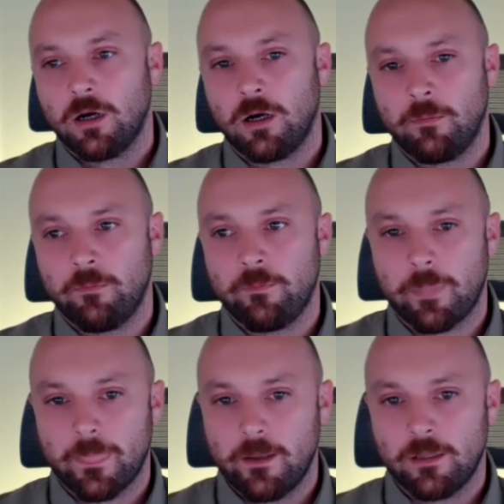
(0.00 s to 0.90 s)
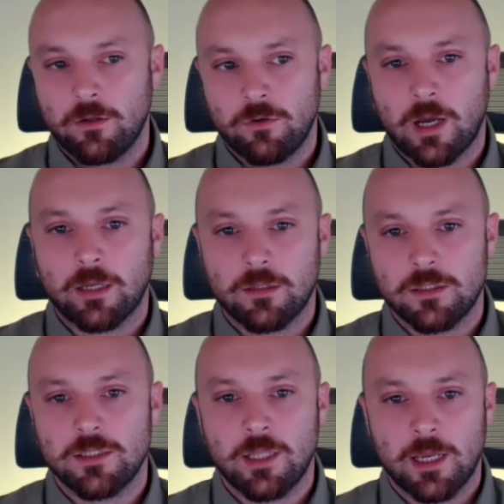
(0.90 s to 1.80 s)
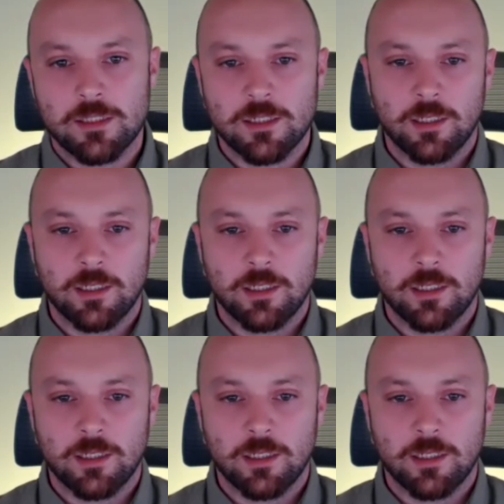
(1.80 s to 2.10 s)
um, in the United States,